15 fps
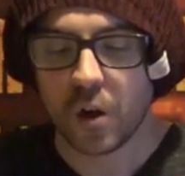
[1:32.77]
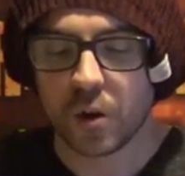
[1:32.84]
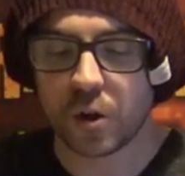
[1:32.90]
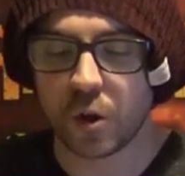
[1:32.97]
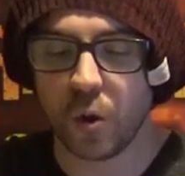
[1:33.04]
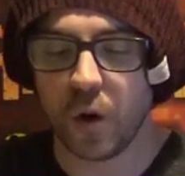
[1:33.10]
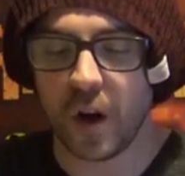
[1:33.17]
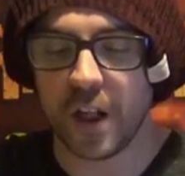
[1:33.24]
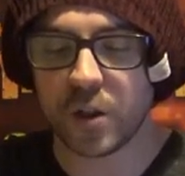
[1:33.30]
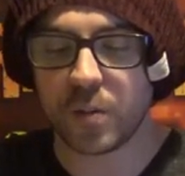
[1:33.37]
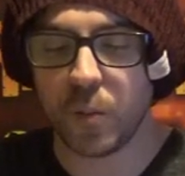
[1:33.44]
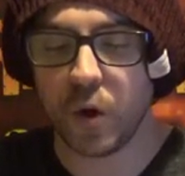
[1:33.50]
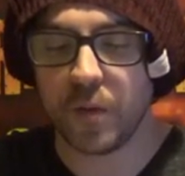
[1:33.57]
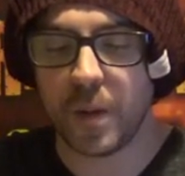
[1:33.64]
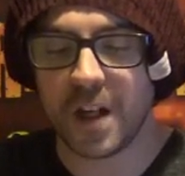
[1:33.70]
So its
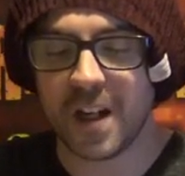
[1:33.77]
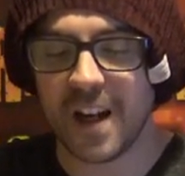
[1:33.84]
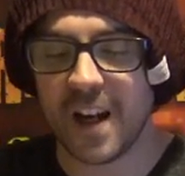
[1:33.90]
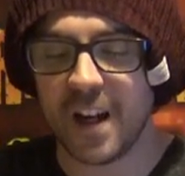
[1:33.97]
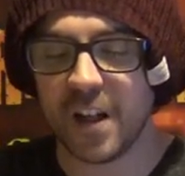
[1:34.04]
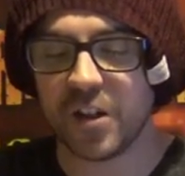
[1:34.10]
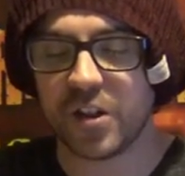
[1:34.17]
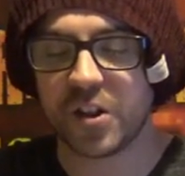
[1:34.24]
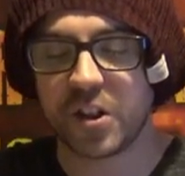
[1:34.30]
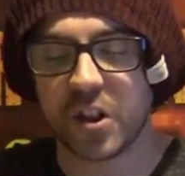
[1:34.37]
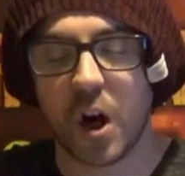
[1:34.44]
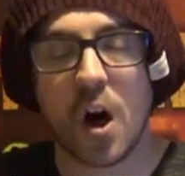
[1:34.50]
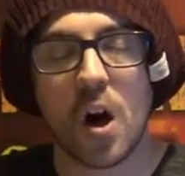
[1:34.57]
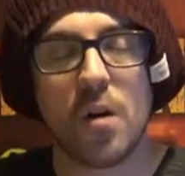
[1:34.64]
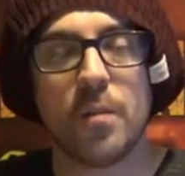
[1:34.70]
movement is
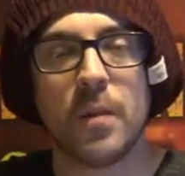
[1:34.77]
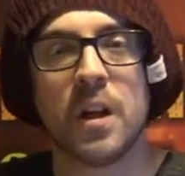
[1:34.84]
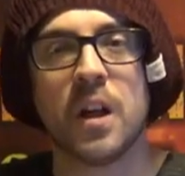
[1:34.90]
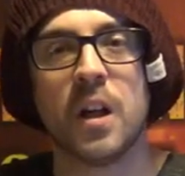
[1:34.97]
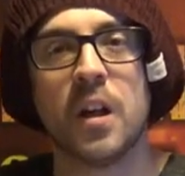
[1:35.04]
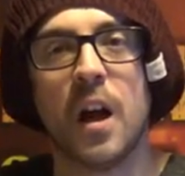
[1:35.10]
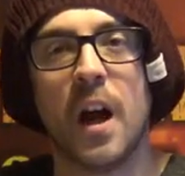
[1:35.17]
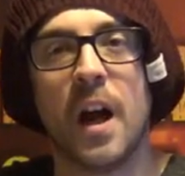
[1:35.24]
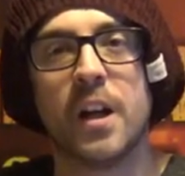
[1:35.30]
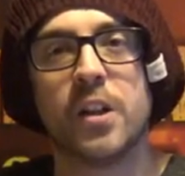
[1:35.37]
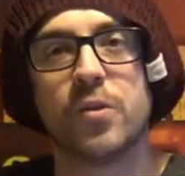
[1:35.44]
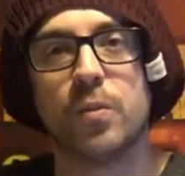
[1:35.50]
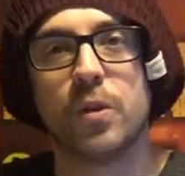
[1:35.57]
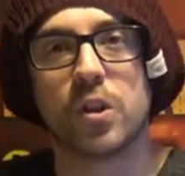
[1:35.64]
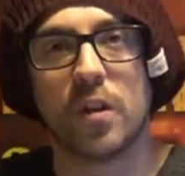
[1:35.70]
star, meaning
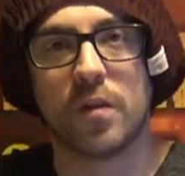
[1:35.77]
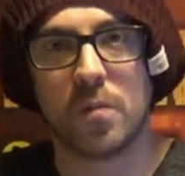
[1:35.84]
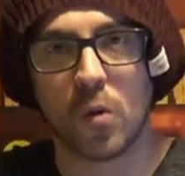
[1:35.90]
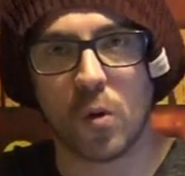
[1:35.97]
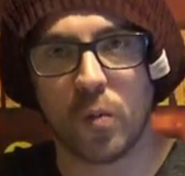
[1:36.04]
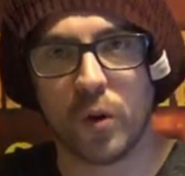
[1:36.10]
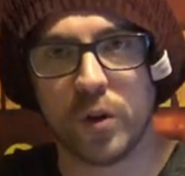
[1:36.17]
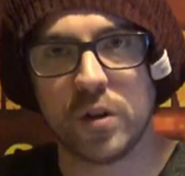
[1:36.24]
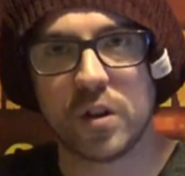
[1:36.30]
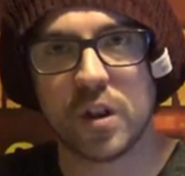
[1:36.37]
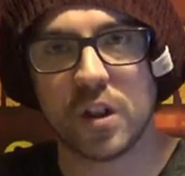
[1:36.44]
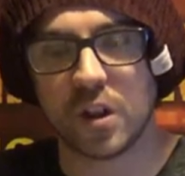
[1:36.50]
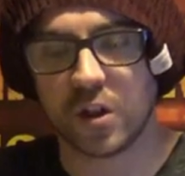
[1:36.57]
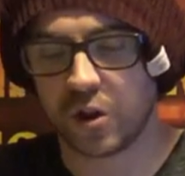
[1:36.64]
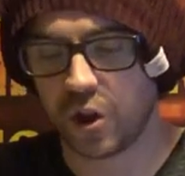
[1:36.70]
as we suffer more wounds
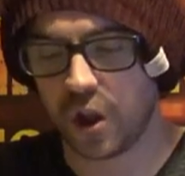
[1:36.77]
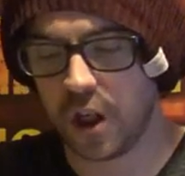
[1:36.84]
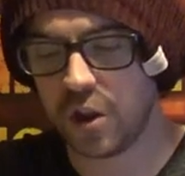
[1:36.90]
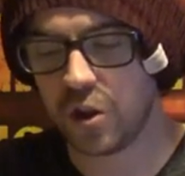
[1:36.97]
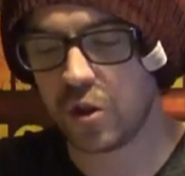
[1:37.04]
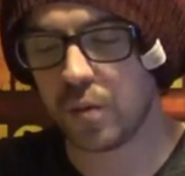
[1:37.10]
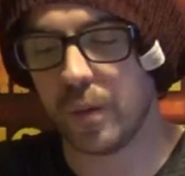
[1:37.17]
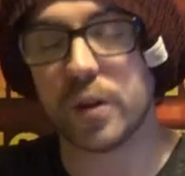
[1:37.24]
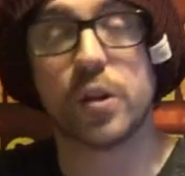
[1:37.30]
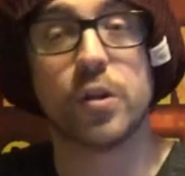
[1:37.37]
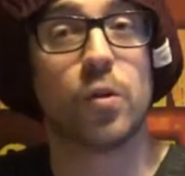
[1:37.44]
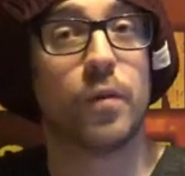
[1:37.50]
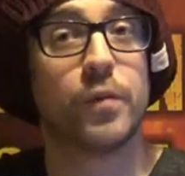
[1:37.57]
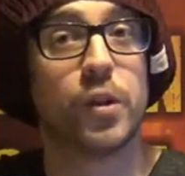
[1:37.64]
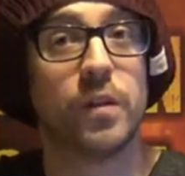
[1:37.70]
it does change, which
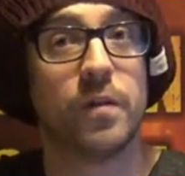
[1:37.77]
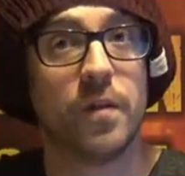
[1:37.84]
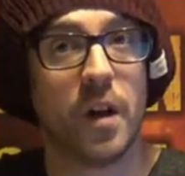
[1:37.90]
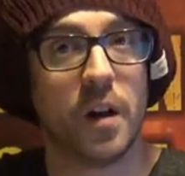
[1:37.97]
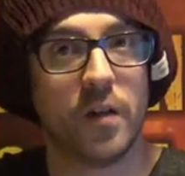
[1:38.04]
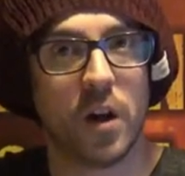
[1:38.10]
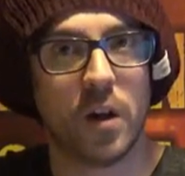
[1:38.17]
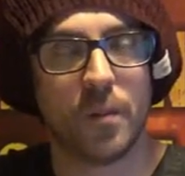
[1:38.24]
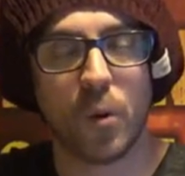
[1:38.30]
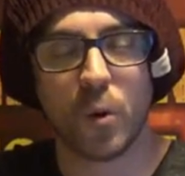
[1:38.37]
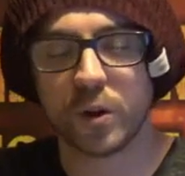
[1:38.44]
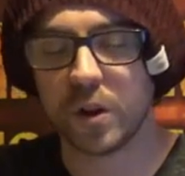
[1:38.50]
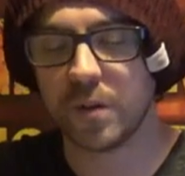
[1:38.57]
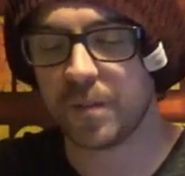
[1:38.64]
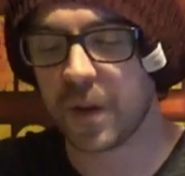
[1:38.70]
is obviously very very
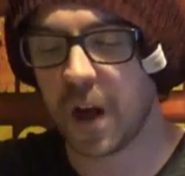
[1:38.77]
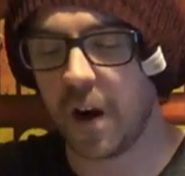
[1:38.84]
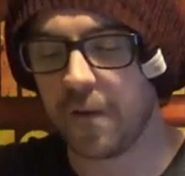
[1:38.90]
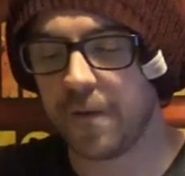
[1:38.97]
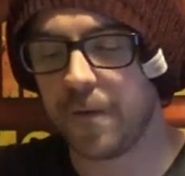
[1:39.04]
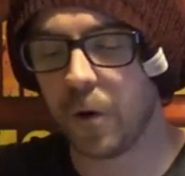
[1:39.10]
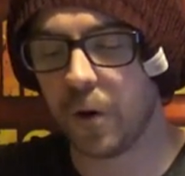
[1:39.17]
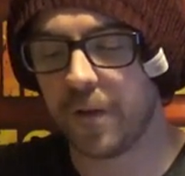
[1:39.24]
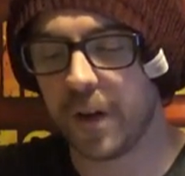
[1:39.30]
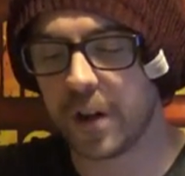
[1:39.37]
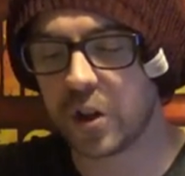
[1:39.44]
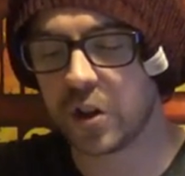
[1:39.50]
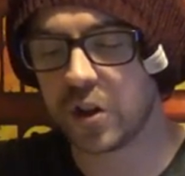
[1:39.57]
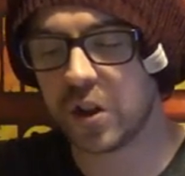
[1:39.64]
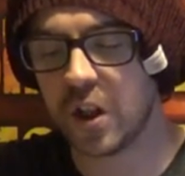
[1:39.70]
important. At full
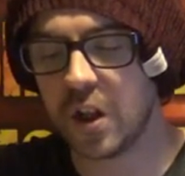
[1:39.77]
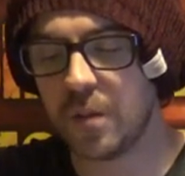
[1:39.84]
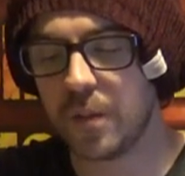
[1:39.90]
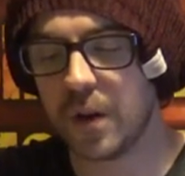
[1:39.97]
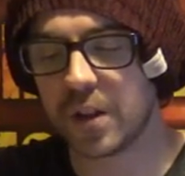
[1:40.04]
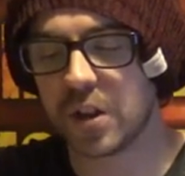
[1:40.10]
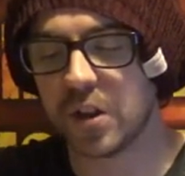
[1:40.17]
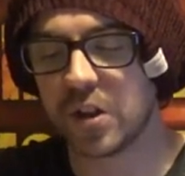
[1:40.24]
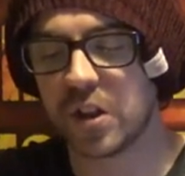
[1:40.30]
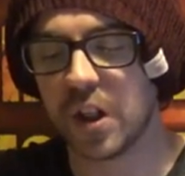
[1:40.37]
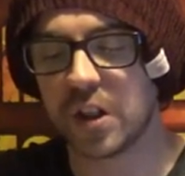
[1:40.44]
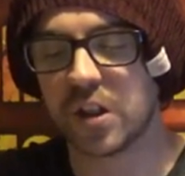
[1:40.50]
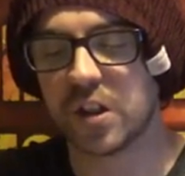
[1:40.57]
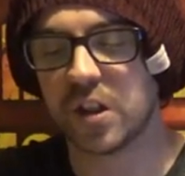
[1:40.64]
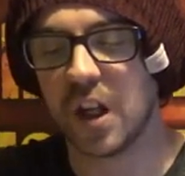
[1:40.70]
efficiency, this is
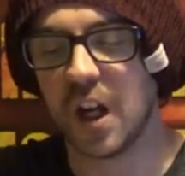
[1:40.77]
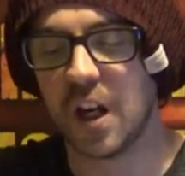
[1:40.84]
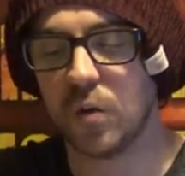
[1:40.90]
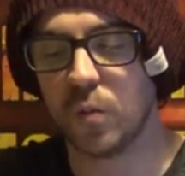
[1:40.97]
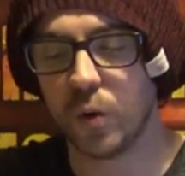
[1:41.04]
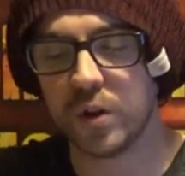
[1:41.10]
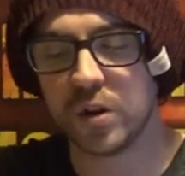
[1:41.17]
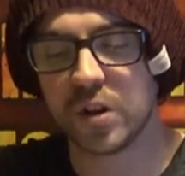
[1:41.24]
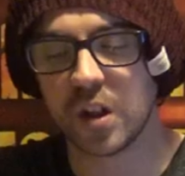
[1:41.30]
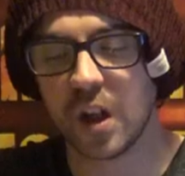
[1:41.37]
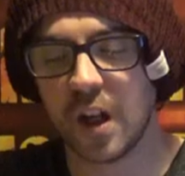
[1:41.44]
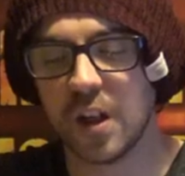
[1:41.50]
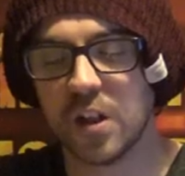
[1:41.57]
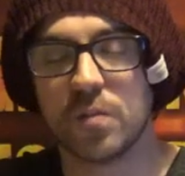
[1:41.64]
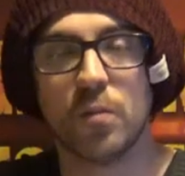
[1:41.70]
6 to 10 wounds,
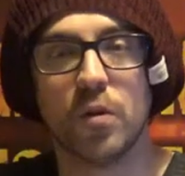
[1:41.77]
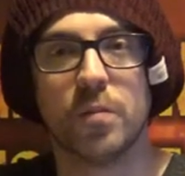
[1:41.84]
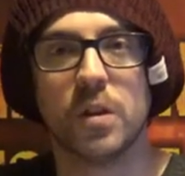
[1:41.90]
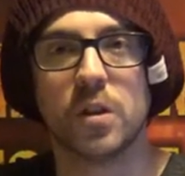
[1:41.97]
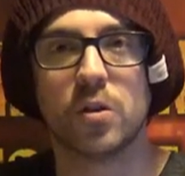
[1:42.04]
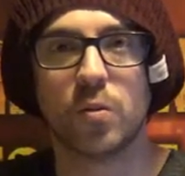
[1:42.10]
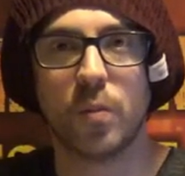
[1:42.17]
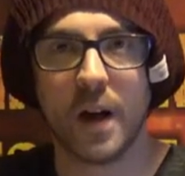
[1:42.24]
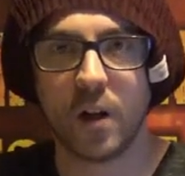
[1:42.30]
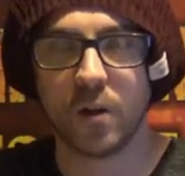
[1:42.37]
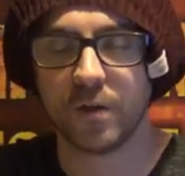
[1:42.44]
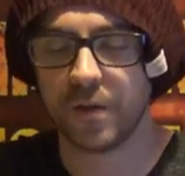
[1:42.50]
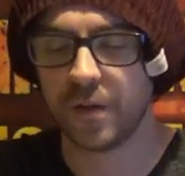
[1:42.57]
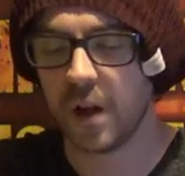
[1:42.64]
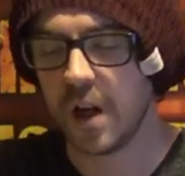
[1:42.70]
it is movement
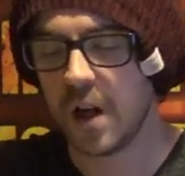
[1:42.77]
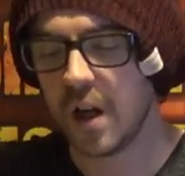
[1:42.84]
12.